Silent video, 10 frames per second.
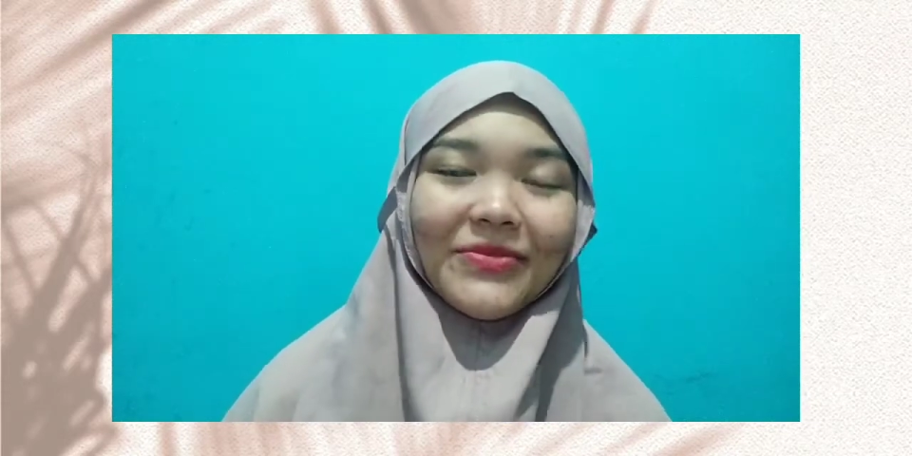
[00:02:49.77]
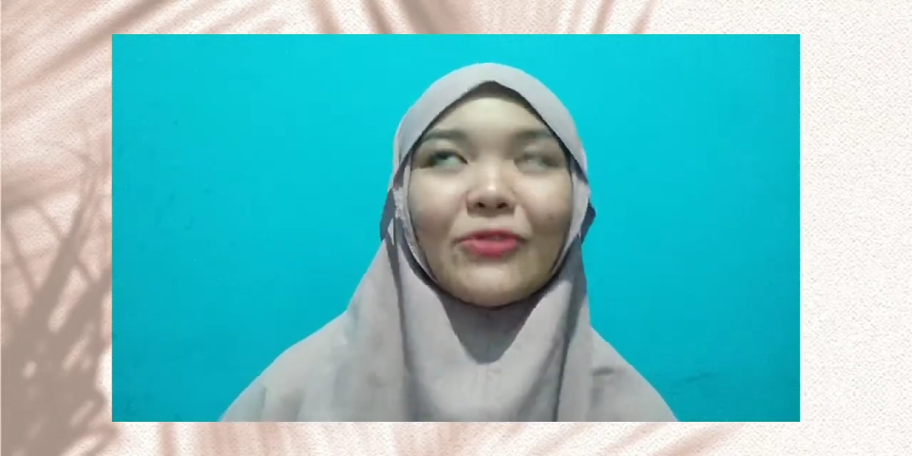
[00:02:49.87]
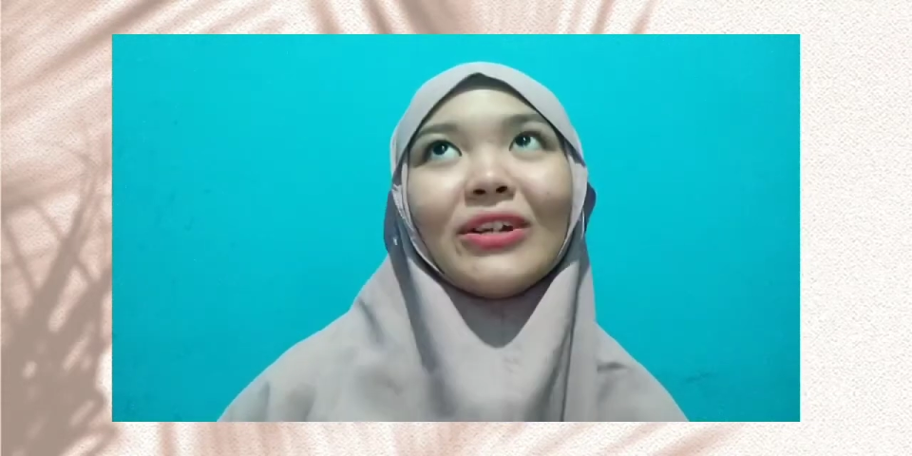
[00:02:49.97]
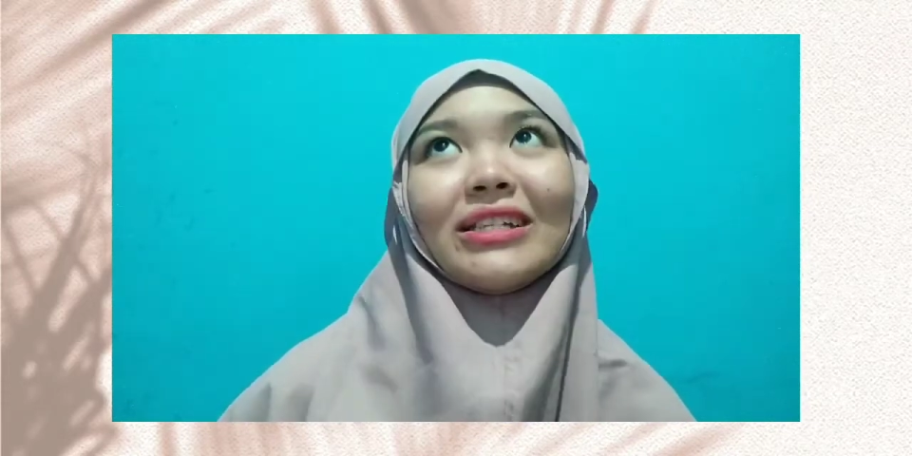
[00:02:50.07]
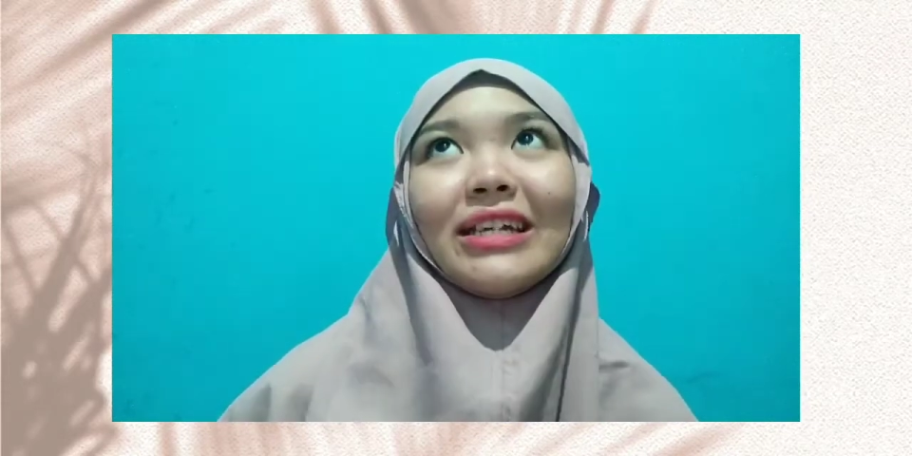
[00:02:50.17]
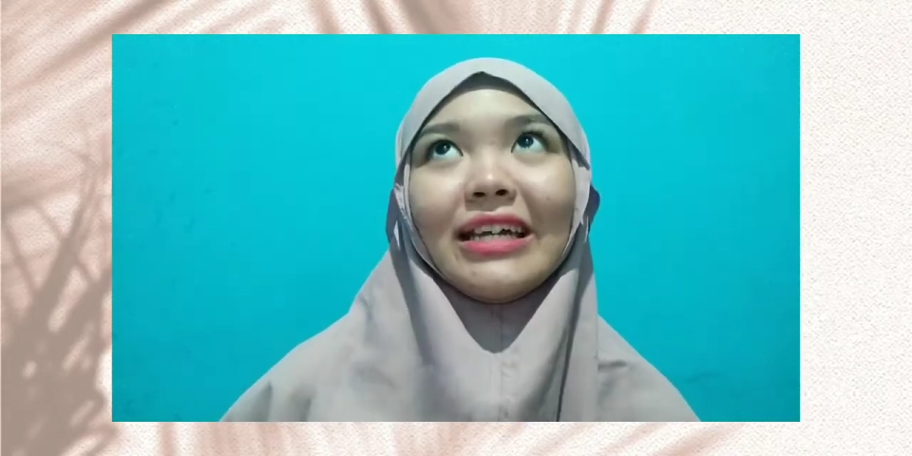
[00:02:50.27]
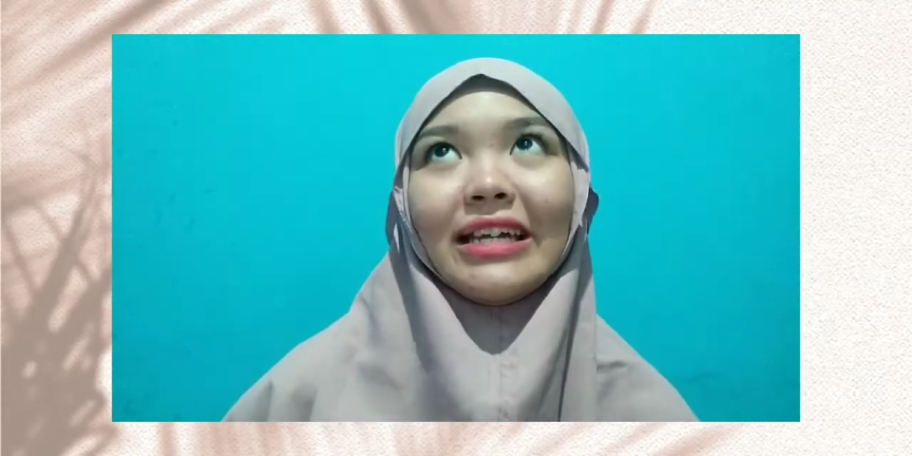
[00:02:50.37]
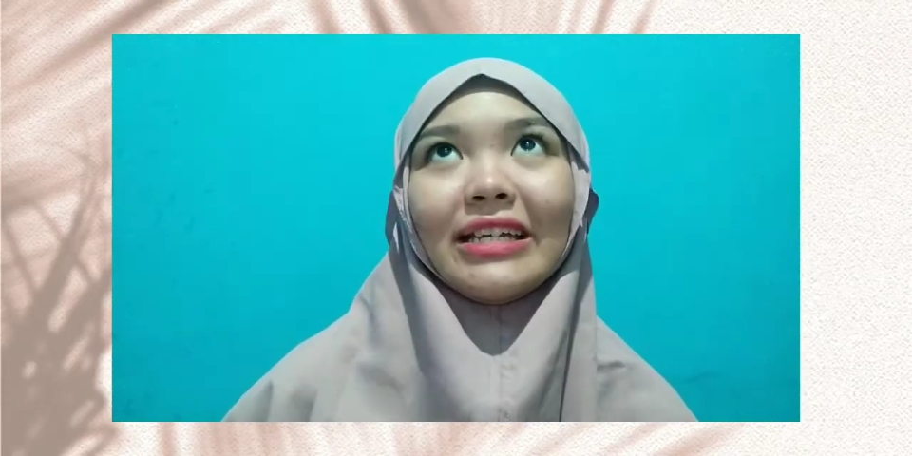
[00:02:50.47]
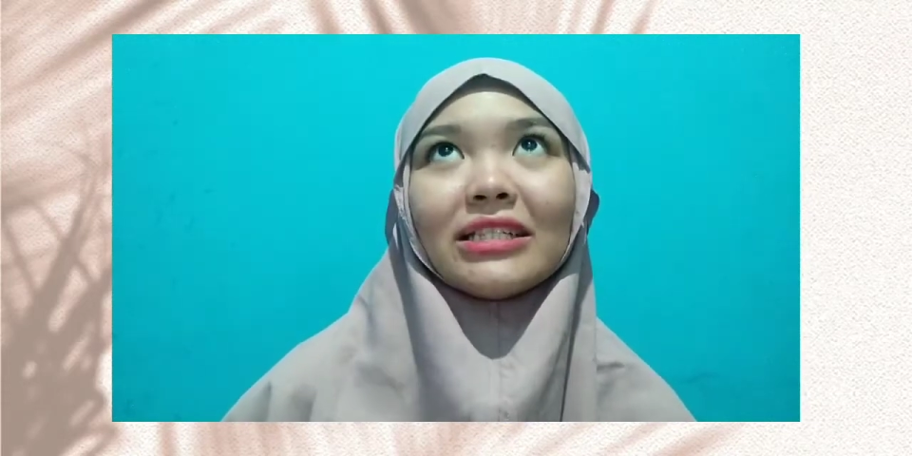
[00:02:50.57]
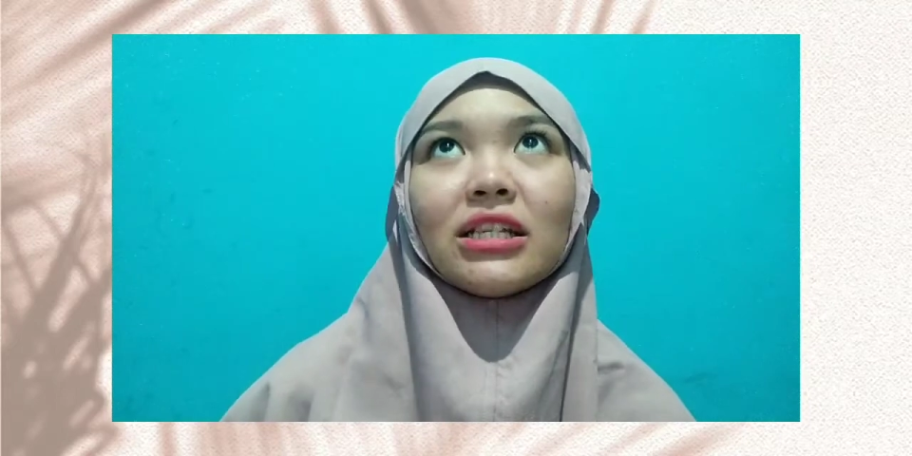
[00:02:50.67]
which
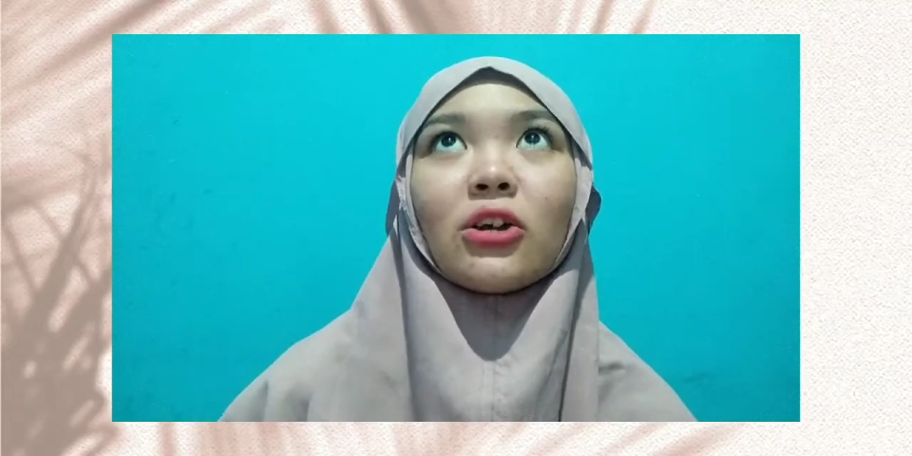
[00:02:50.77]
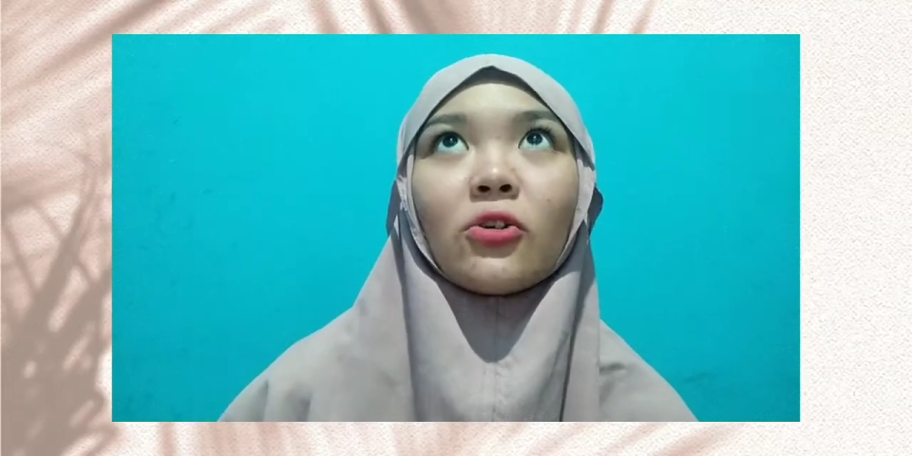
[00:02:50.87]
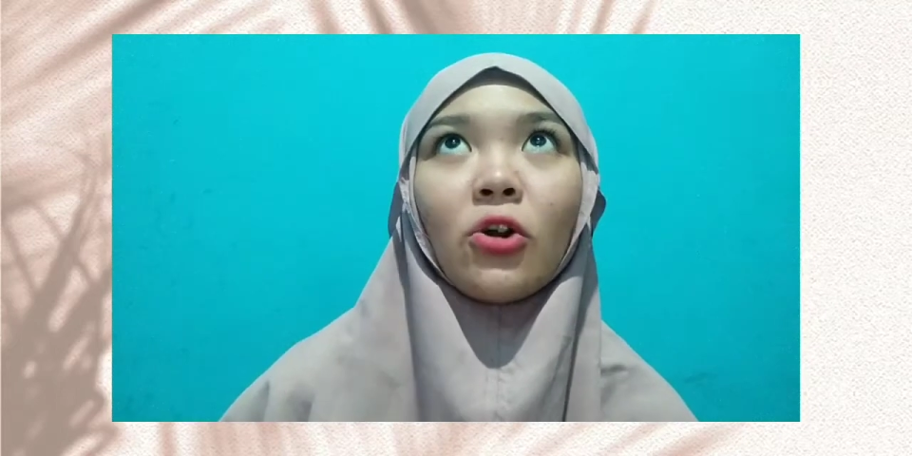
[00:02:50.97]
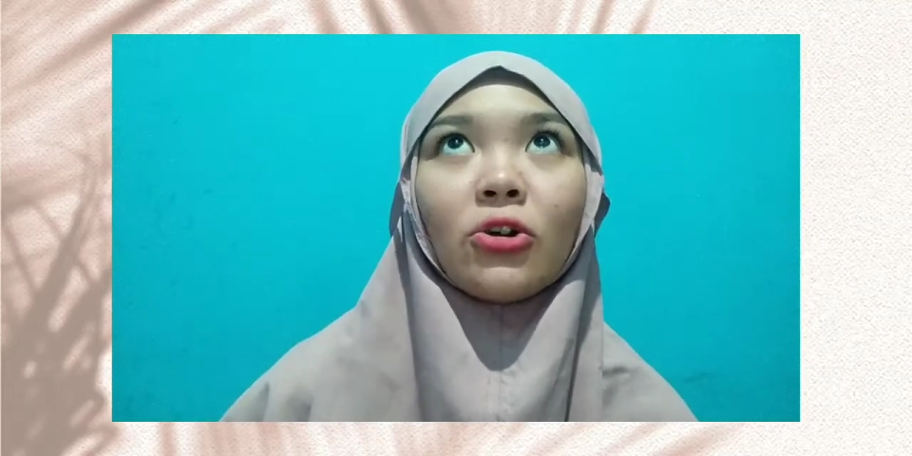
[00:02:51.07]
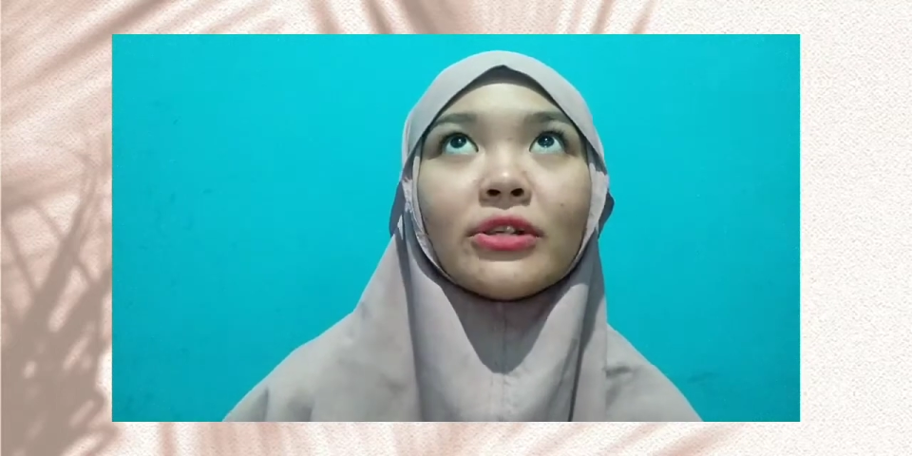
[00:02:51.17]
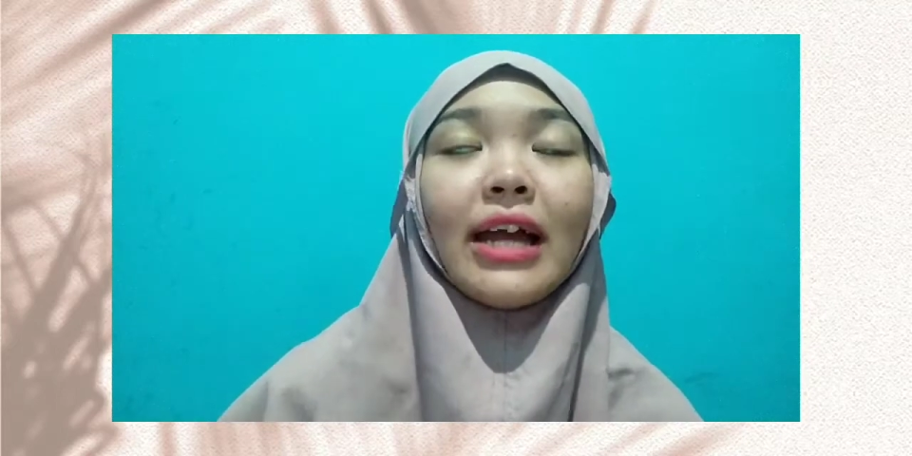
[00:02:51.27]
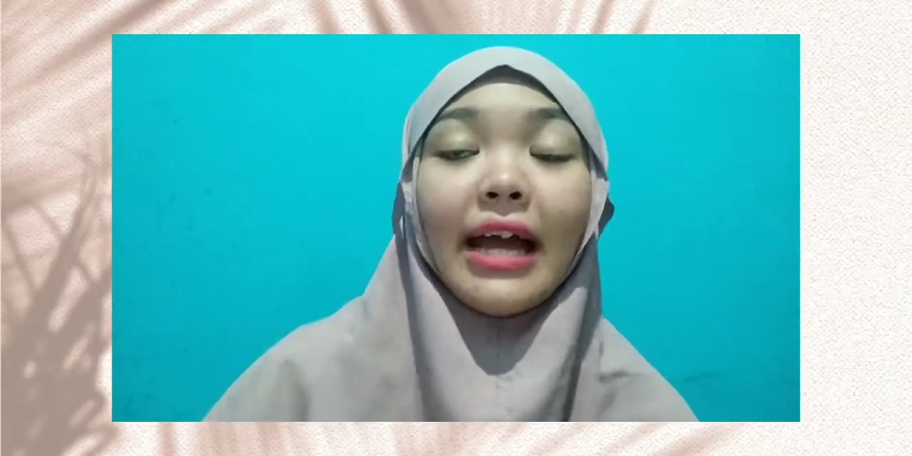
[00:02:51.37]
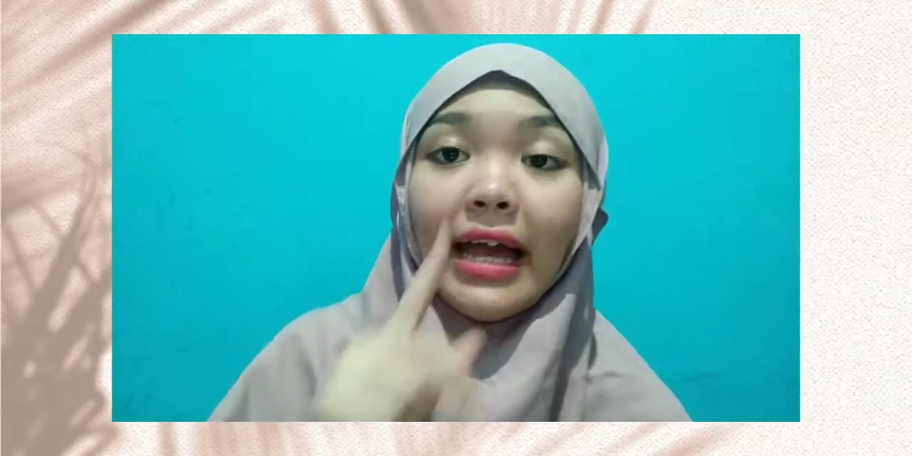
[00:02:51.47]
is around